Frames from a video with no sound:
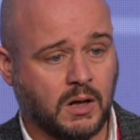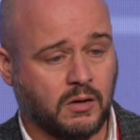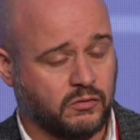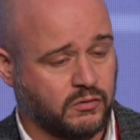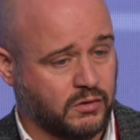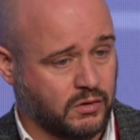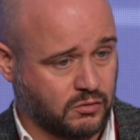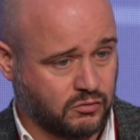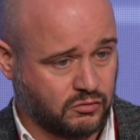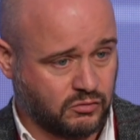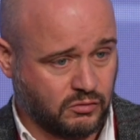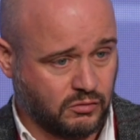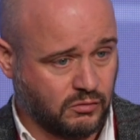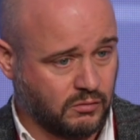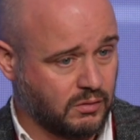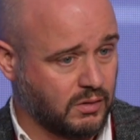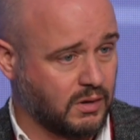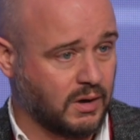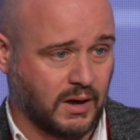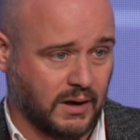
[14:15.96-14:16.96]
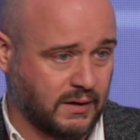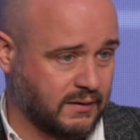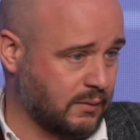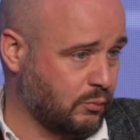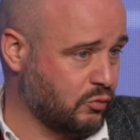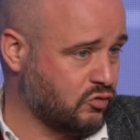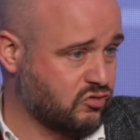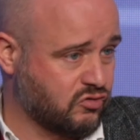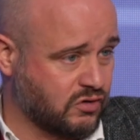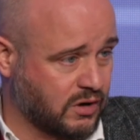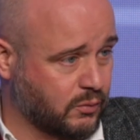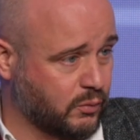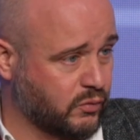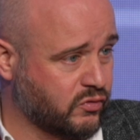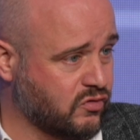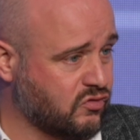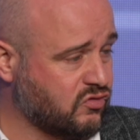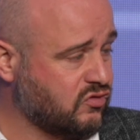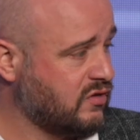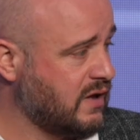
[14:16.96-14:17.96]
They would struggle
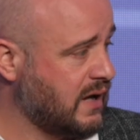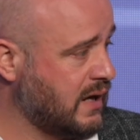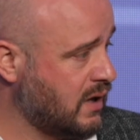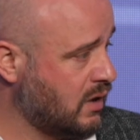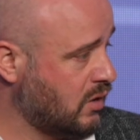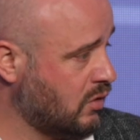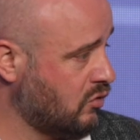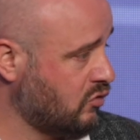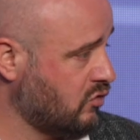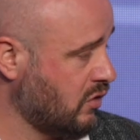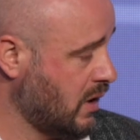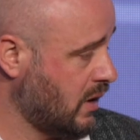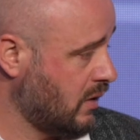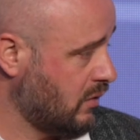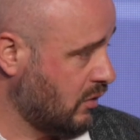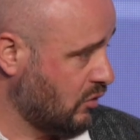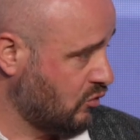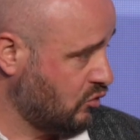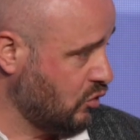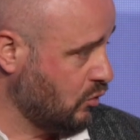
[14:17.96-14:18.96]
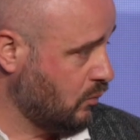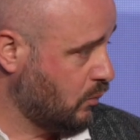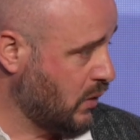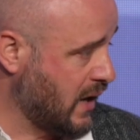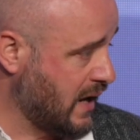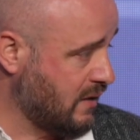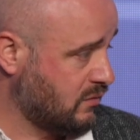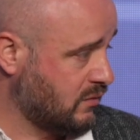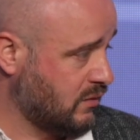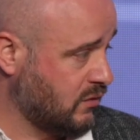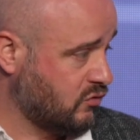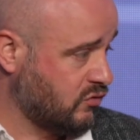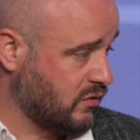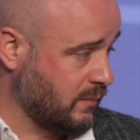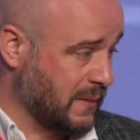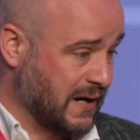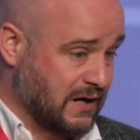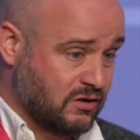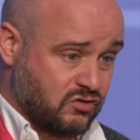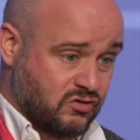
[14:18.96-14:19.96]
with the stairs, they're too breathless. The
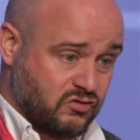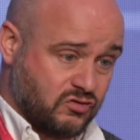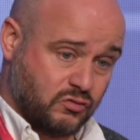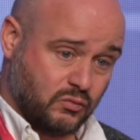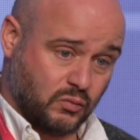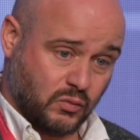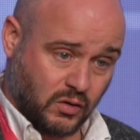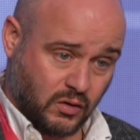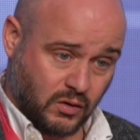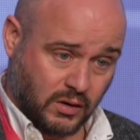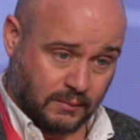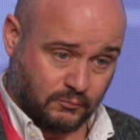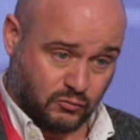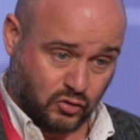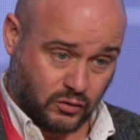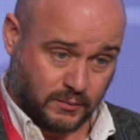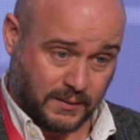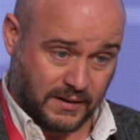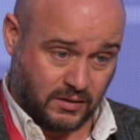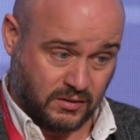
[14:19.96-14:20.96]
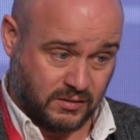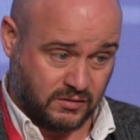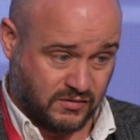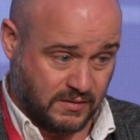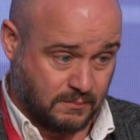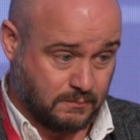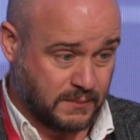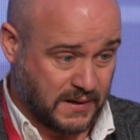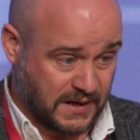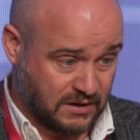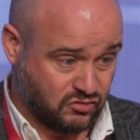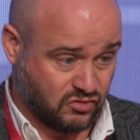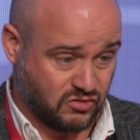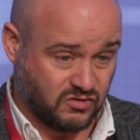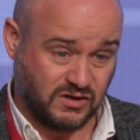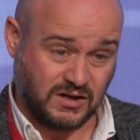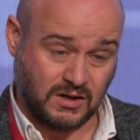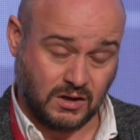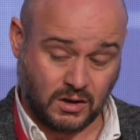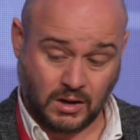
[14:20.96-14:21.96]
patients I'm talking about as
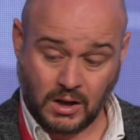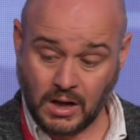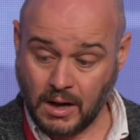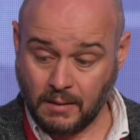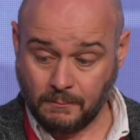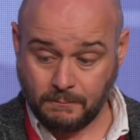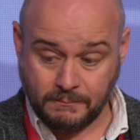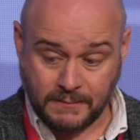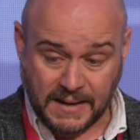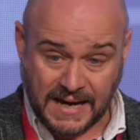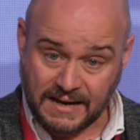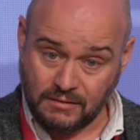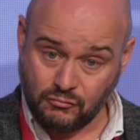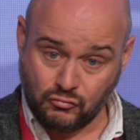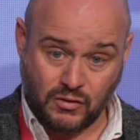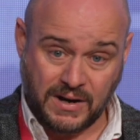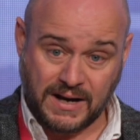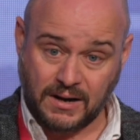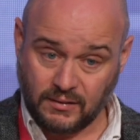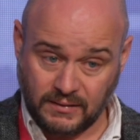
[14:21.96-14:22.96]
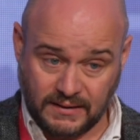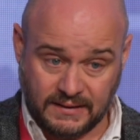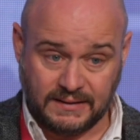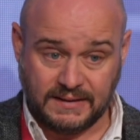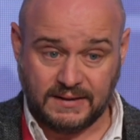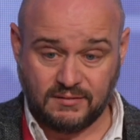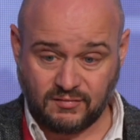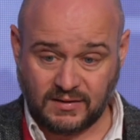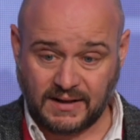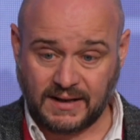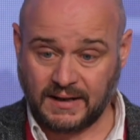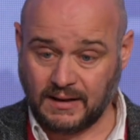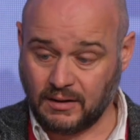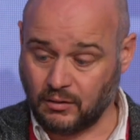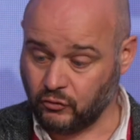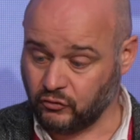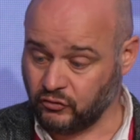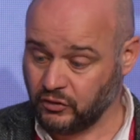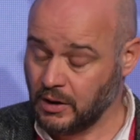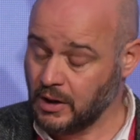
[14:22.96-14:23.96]
inpatients here may rarely leave the
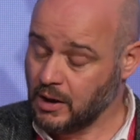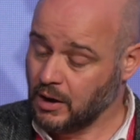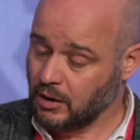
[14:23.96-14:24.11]
house.